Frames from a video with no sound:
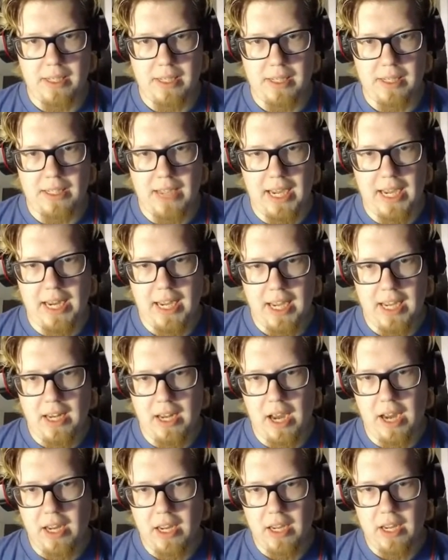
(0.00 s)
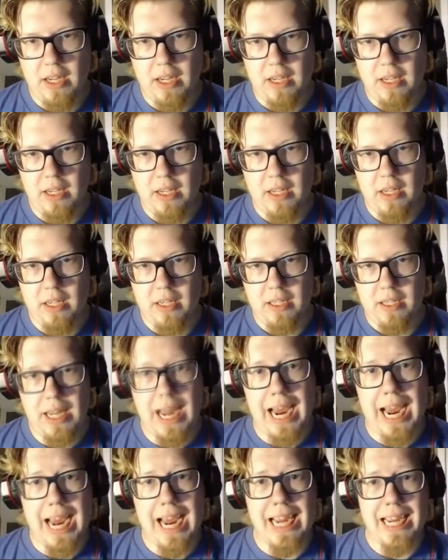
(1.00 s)
Nay, nay,
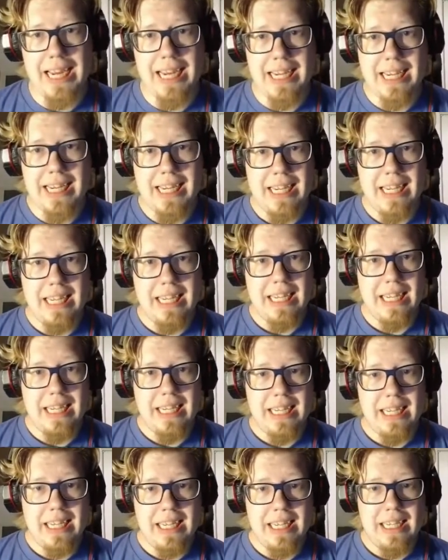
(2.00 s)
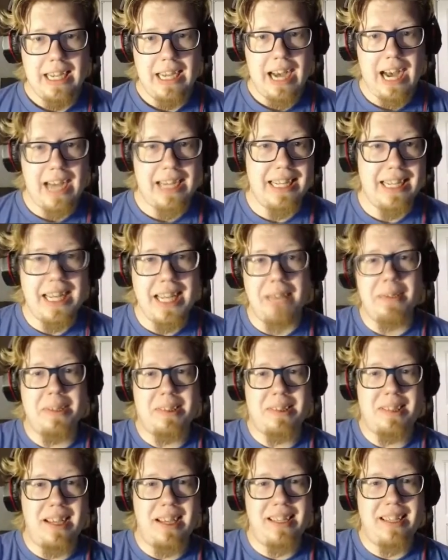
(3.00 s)
nay! I didn't even
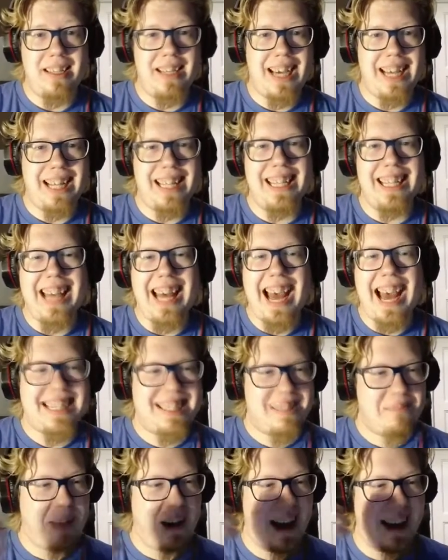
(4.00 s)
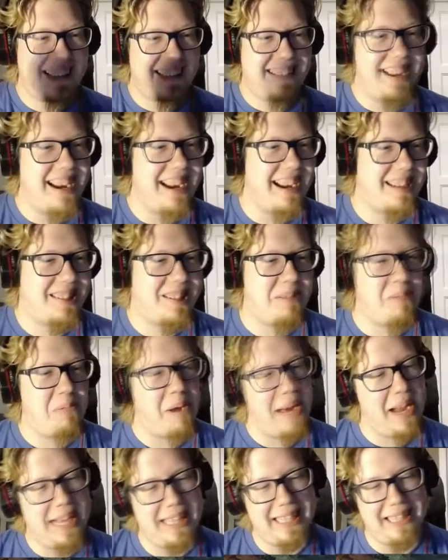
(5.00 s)
see it. It got a lag spike as
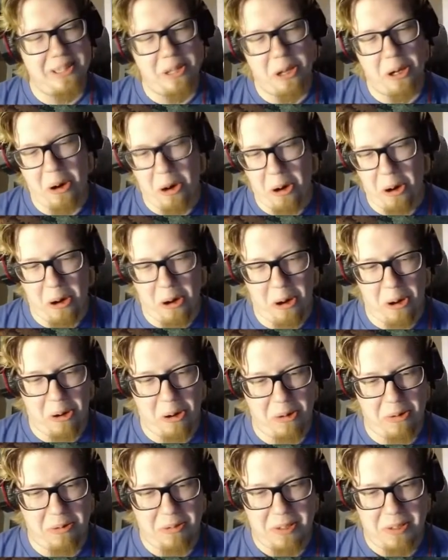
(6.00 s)
well. No.